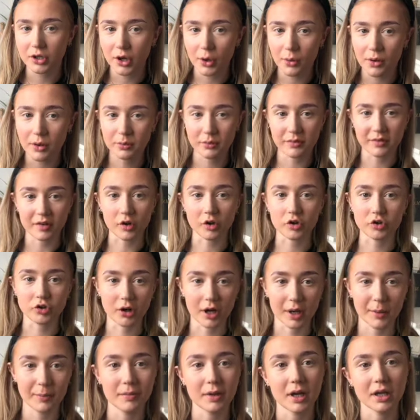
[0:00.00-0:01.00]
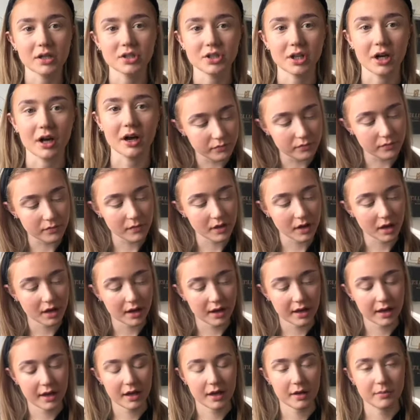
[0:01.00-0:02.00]
go in with a cream blusher.
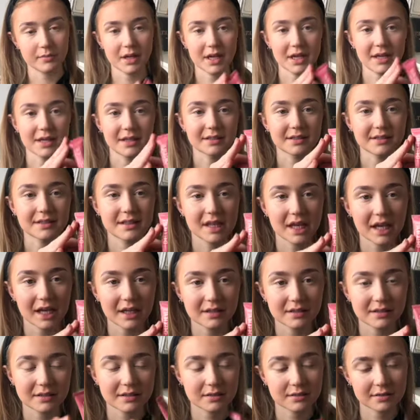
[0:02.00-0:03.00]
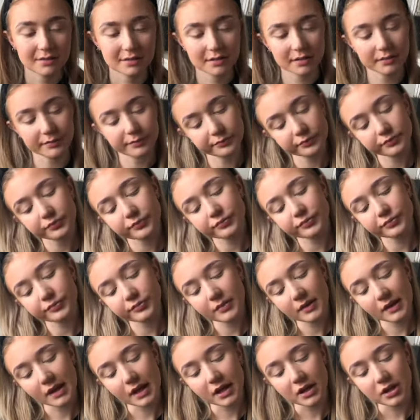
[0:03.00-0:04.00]
Um, it's this
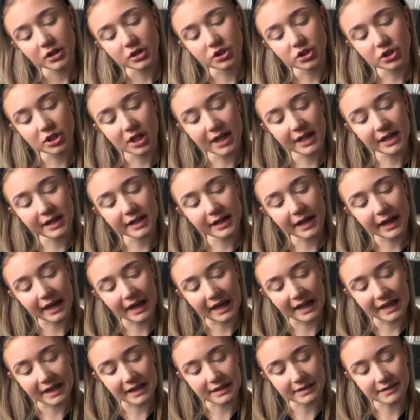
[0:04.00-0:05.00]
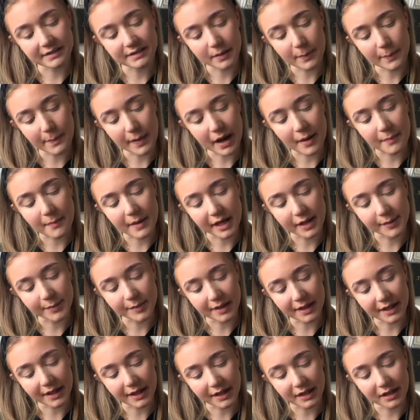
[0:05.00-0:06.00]
Cheek Heat by
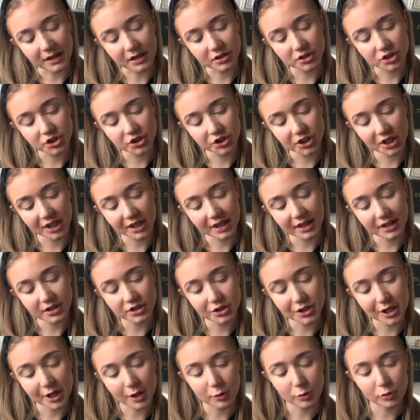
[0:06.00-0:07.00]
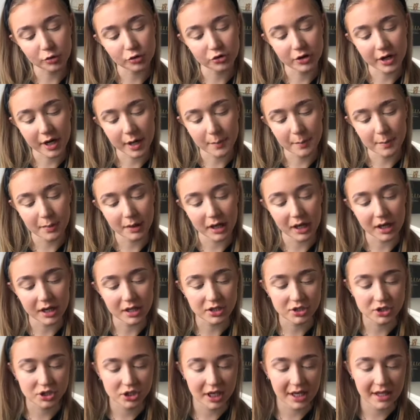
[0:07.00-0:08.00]
Maybelline Sheer Gel Cream
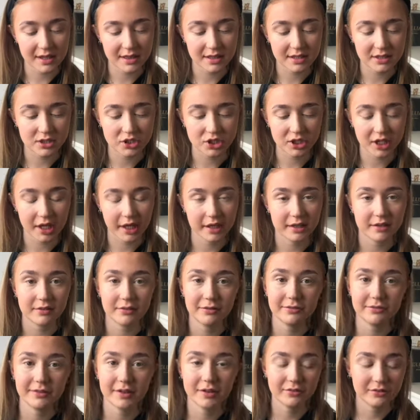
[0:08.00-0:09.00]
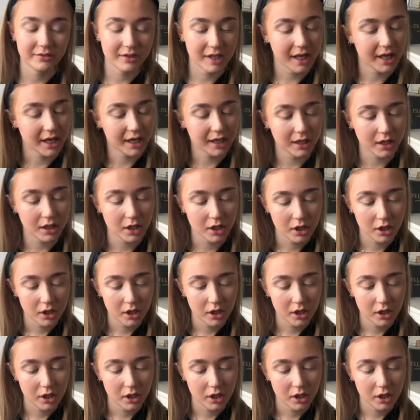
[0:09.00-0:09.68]
Blush in the shade 15